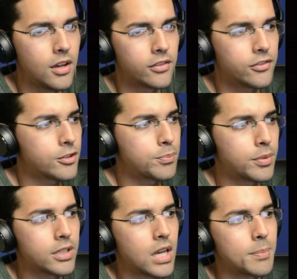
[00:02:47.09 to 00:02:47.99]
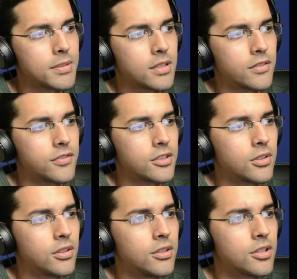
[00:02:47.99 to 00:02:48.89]
First print copies of the
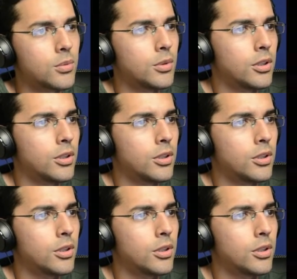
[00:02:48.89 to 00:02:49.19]
physical edition will